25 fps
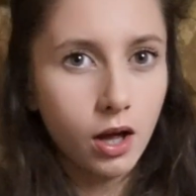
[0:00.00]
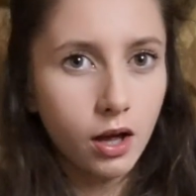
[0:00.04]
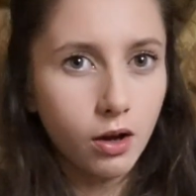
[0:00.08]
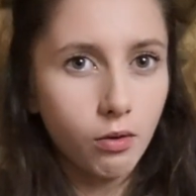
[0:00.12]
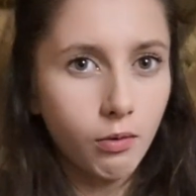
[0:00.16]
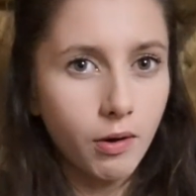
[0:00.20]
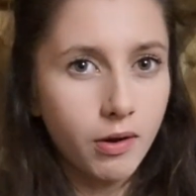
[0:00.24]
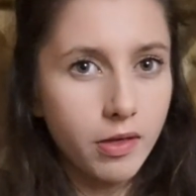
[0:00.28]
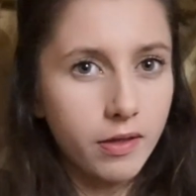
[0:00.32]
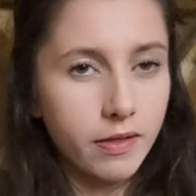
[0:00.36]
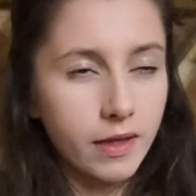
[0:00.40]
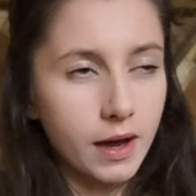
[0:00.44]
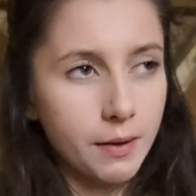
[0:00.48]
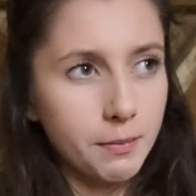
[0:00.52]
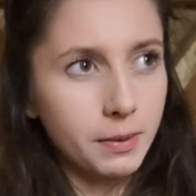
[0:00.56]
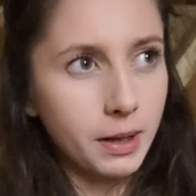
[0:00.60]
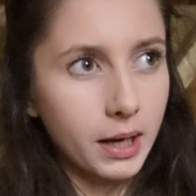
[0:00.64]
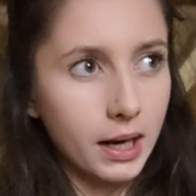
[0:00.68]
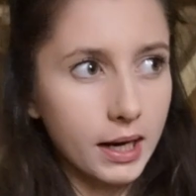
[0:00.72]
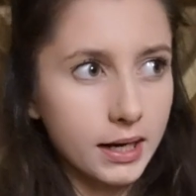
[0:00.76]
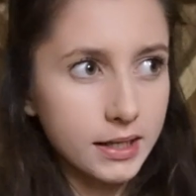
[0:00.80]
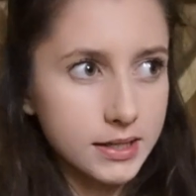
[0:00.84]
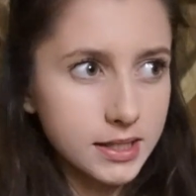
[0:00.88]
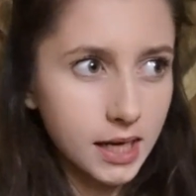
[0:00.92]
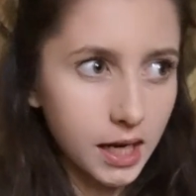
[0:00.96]
whether that be
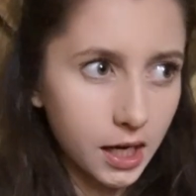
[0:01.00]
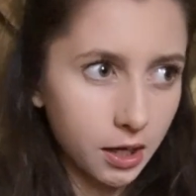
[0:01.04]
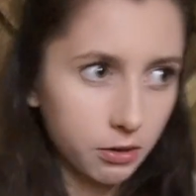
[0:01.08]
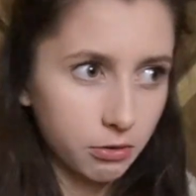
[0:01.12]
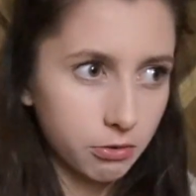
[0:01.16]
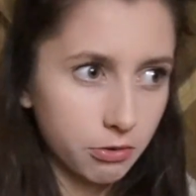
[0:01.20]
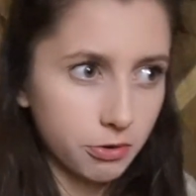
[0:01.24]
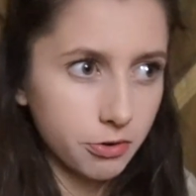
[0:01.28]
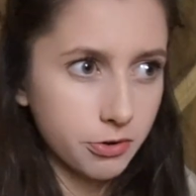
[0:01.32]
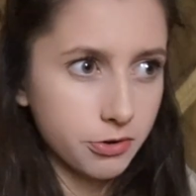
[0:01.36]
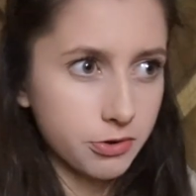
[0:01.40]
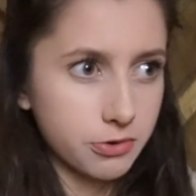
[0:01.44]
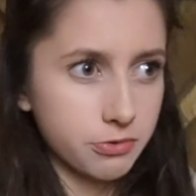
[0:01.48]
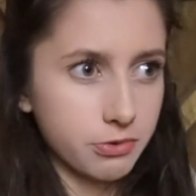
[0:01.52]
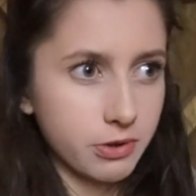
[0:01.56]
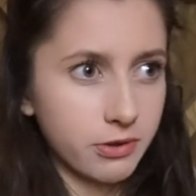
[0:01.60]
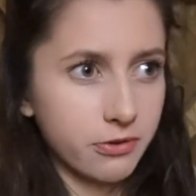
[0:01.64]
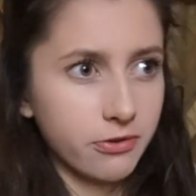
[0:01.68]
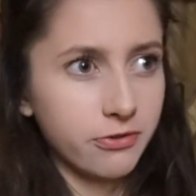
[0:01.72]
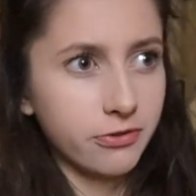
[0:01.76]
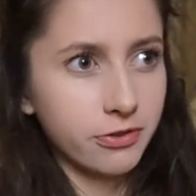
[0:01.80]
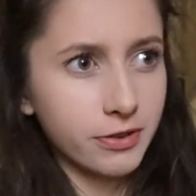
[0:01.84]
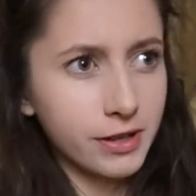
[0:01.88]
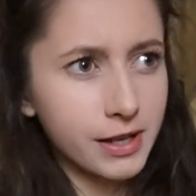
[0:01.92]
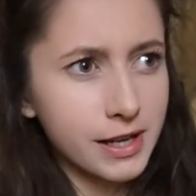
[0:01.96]
like towels with
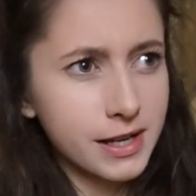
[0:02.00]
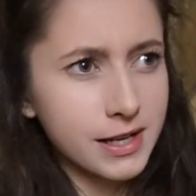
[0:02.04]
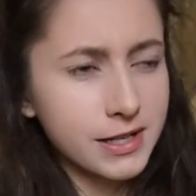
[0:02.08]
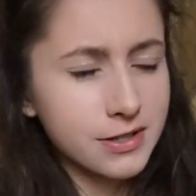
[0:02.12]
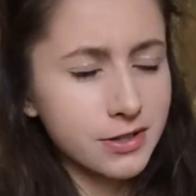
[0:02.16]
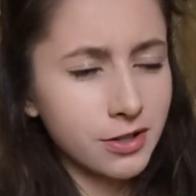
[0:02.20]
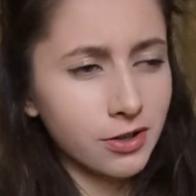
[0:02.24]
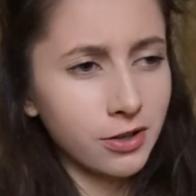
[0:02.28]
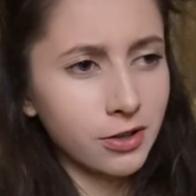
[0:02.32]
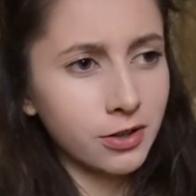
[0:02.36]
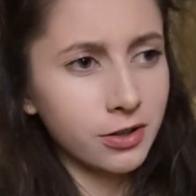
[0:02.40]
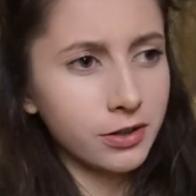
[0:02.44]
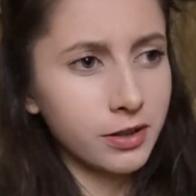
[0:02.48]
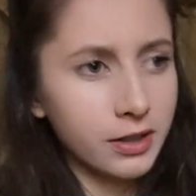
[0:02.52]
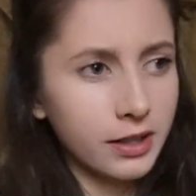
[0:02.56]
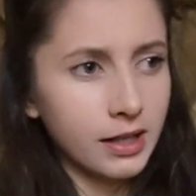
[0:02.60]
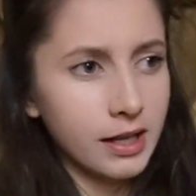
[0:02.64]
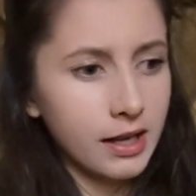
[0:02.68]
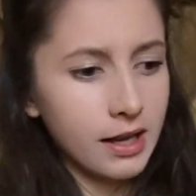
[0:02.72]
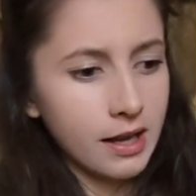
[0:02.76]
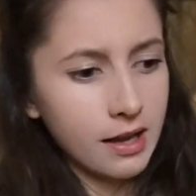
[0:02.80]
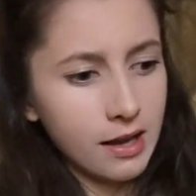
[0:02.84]
fleece on, um,